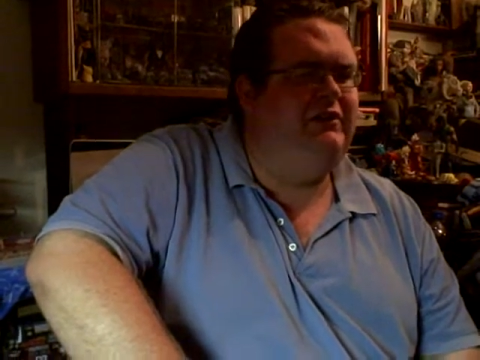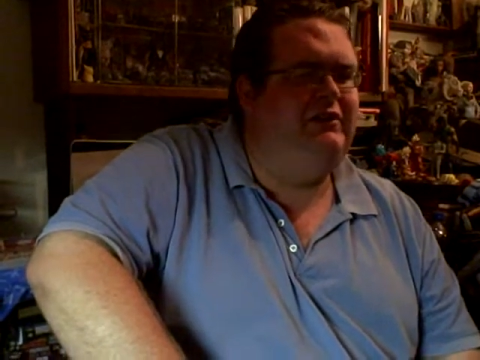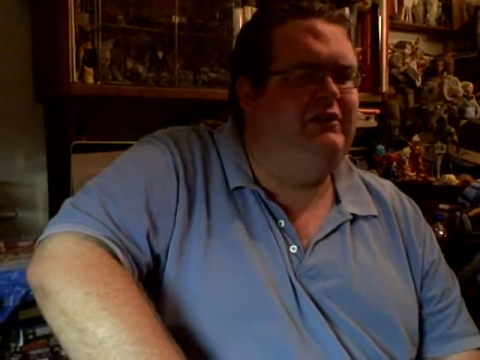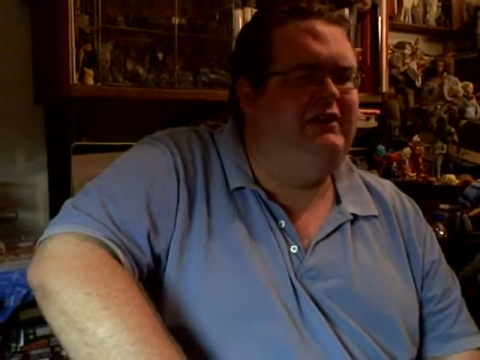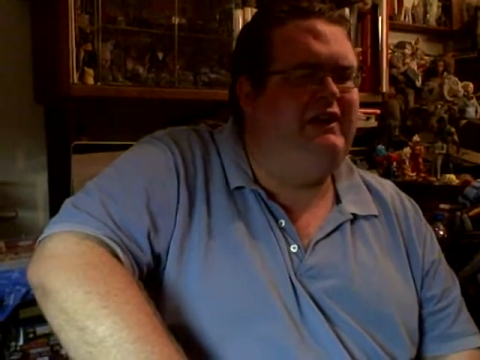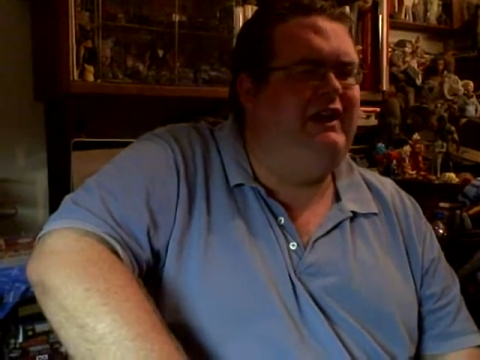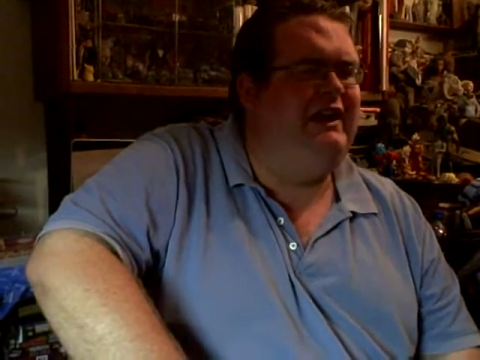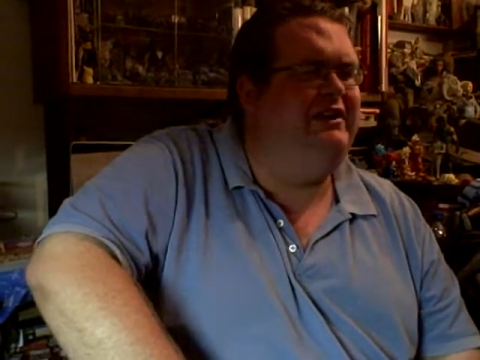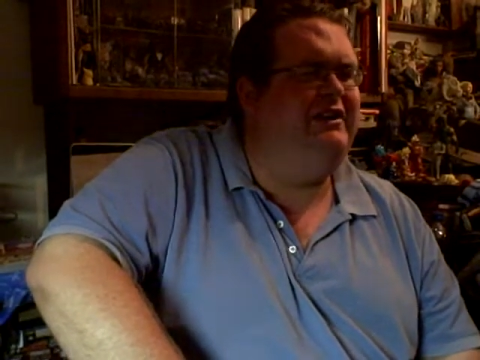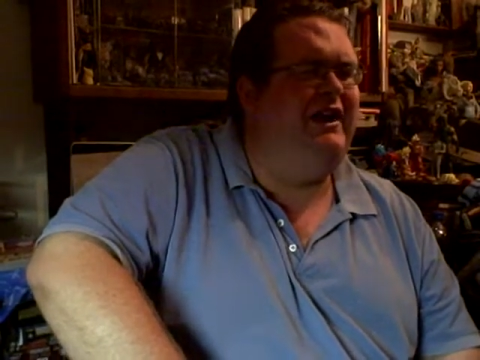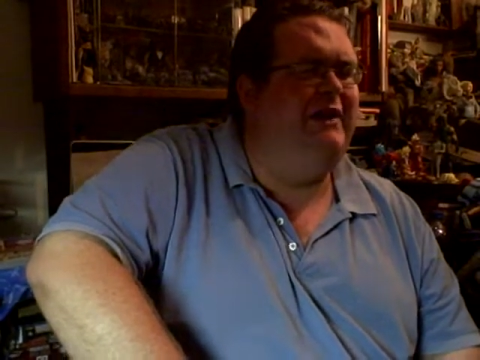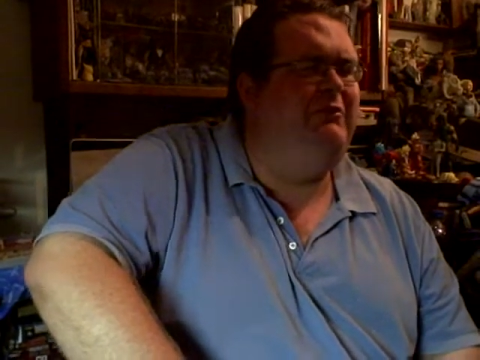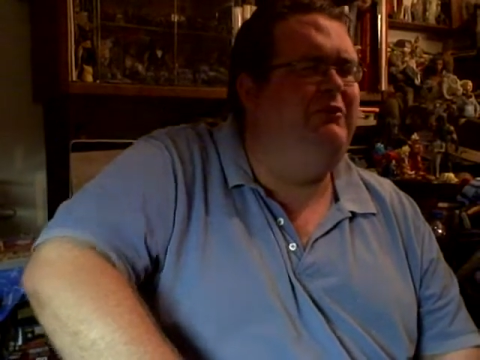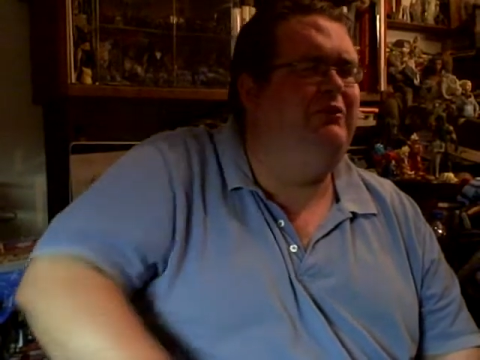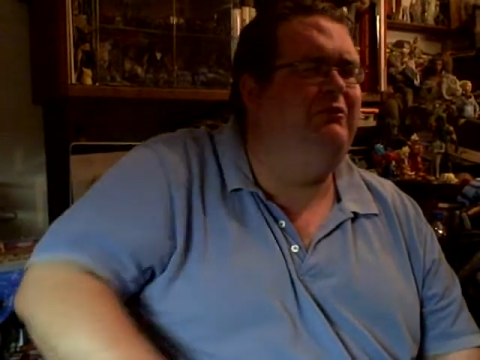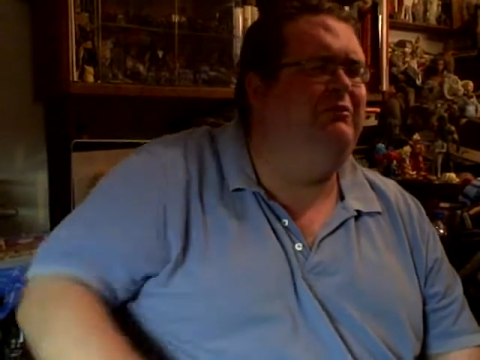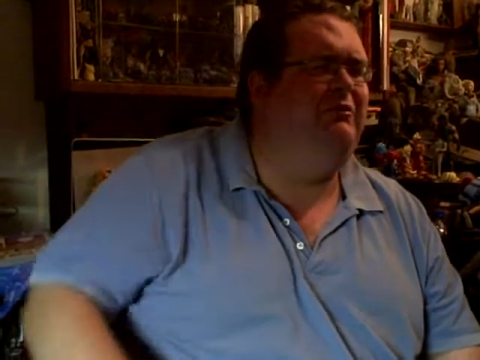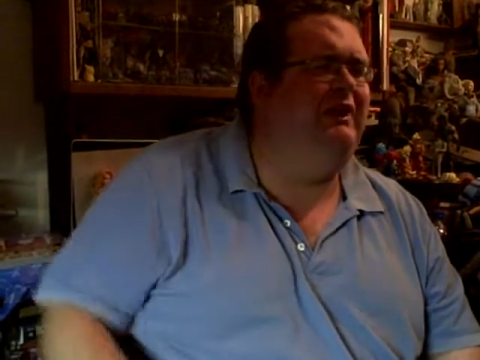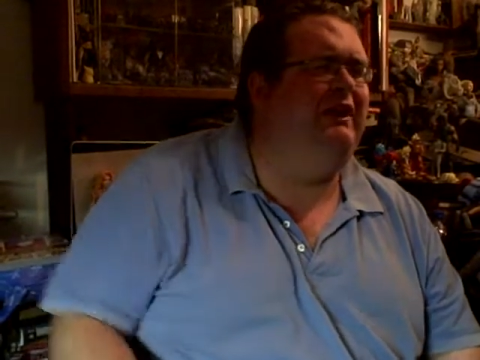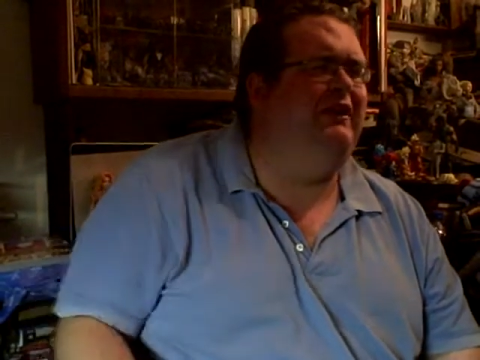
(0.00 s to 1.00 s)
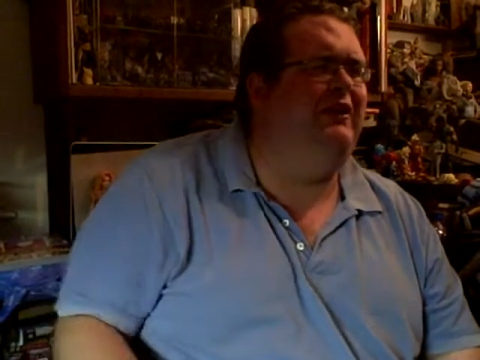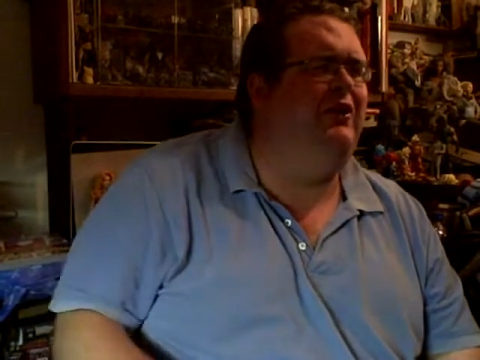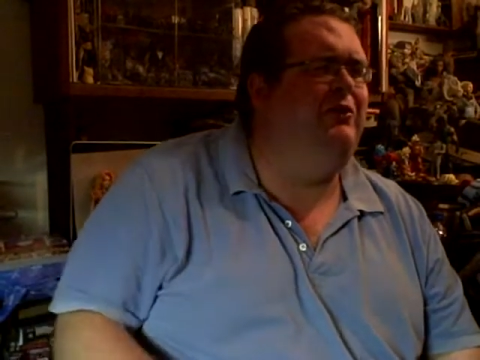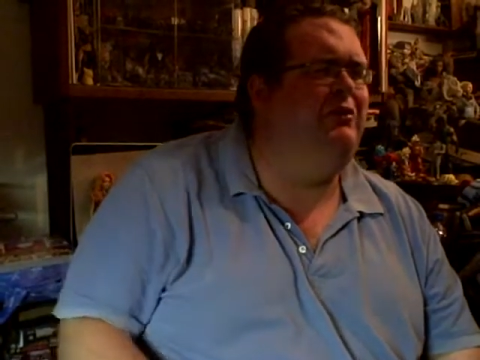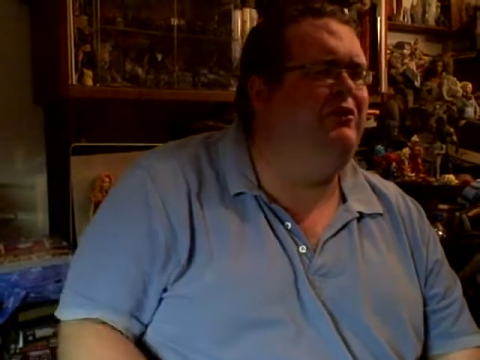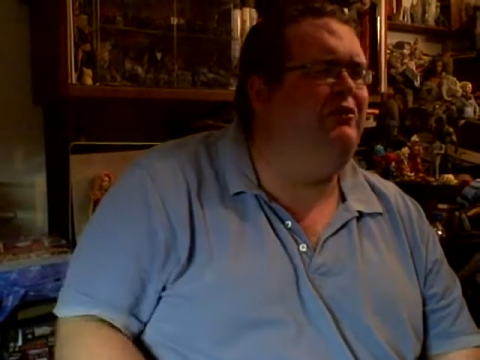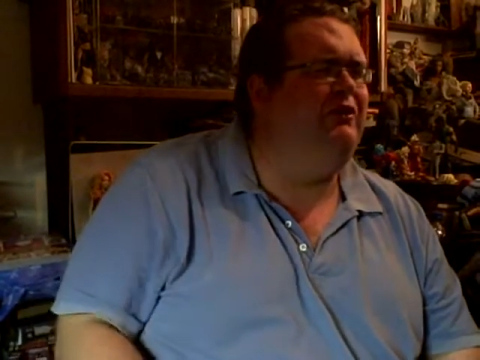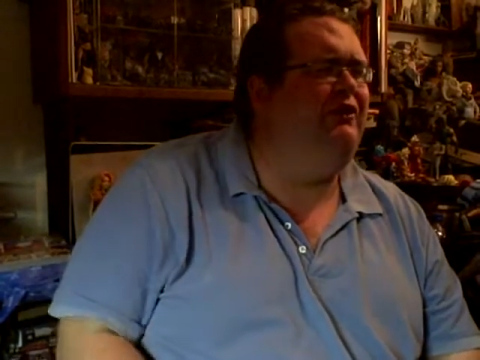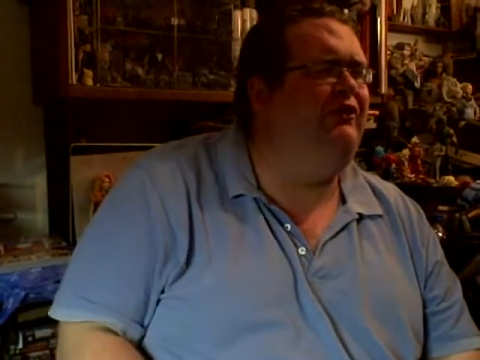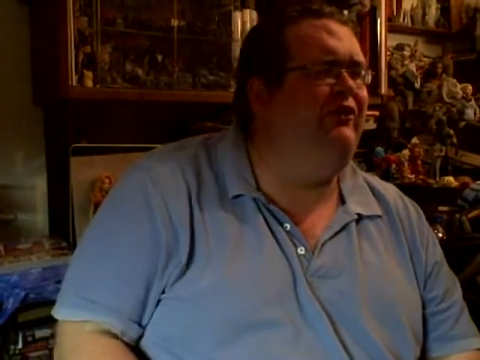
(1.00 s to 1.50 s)
You need time to reload
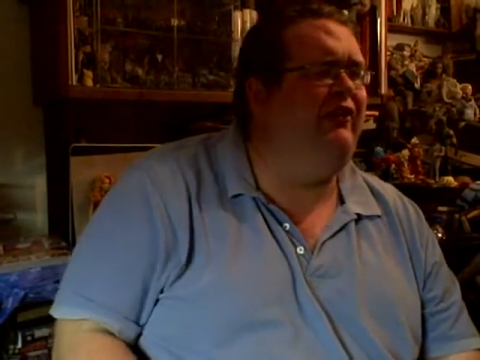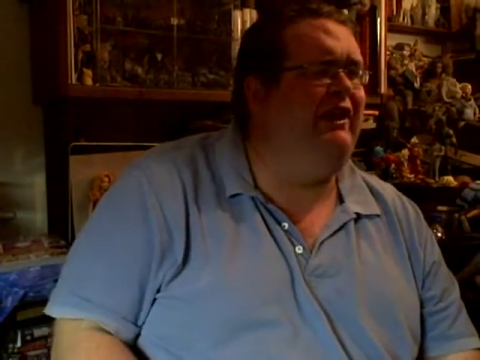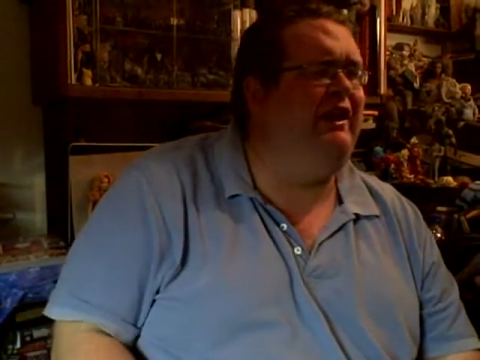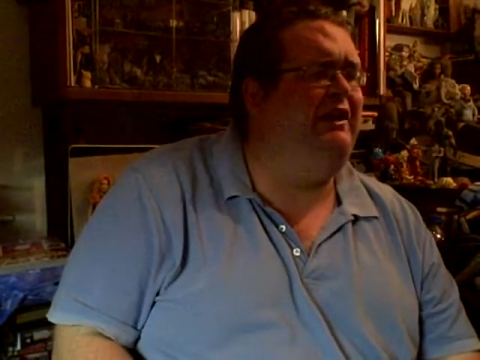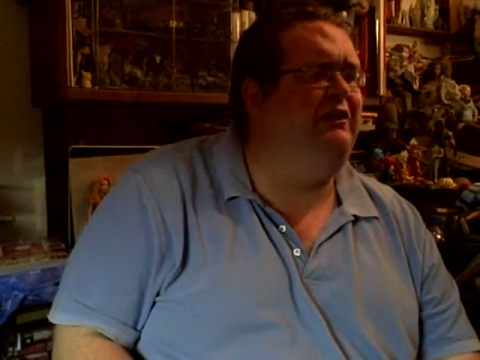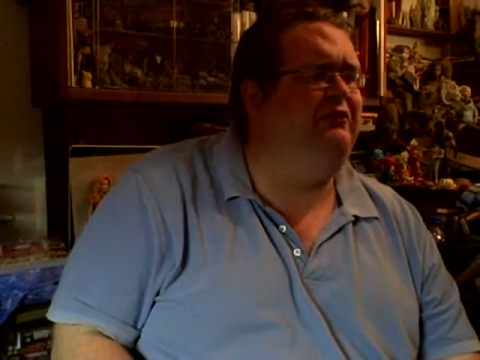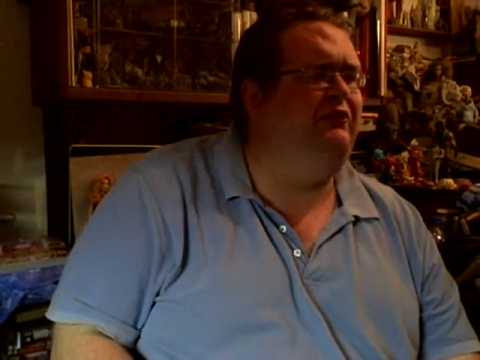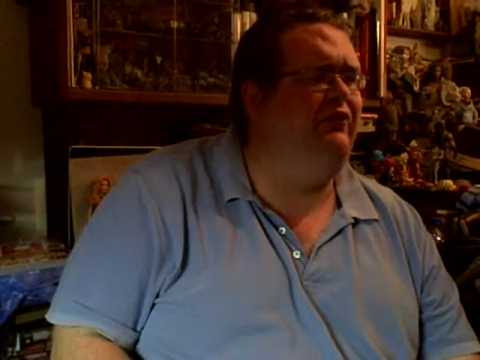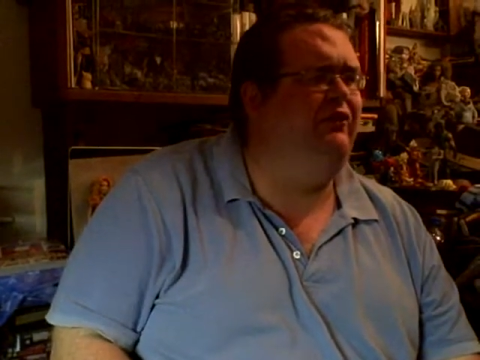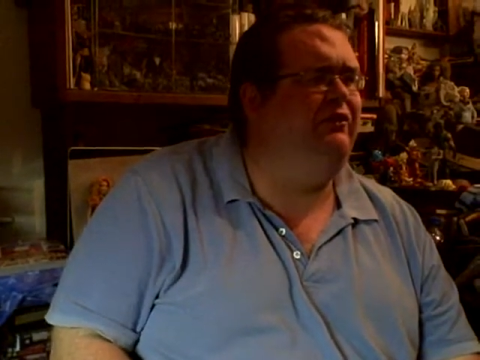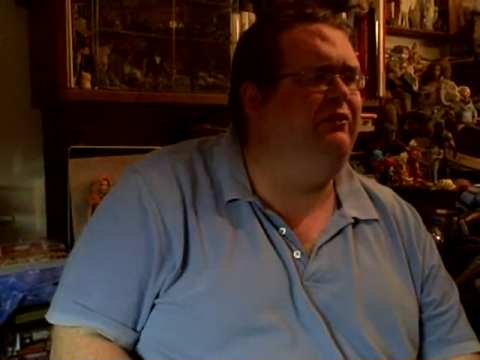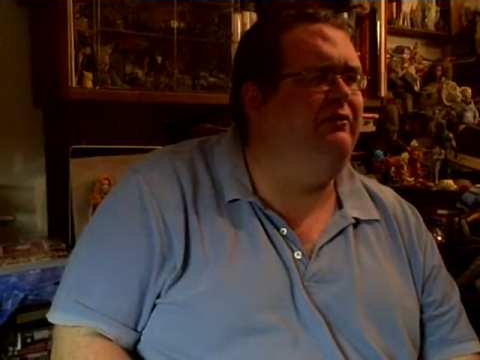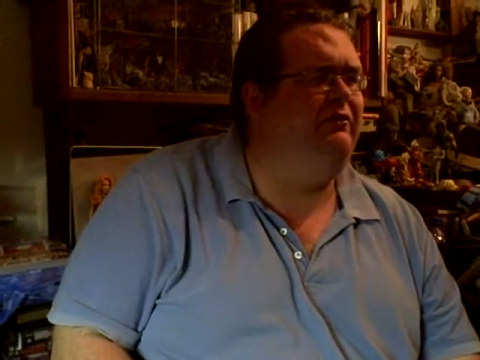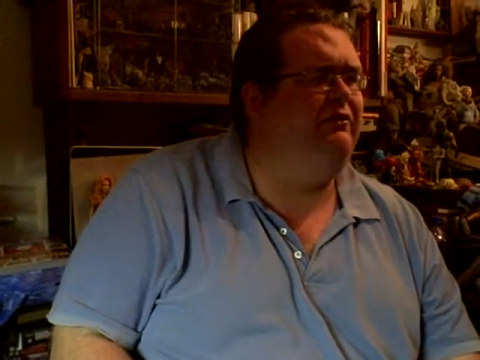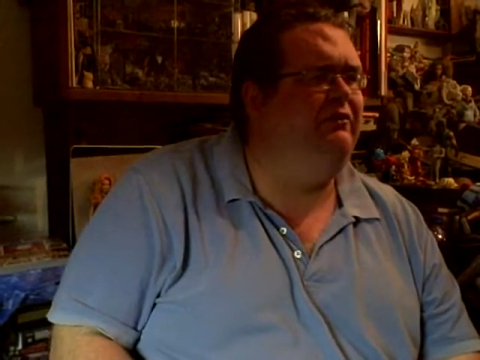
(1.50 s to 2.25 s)
between scenes.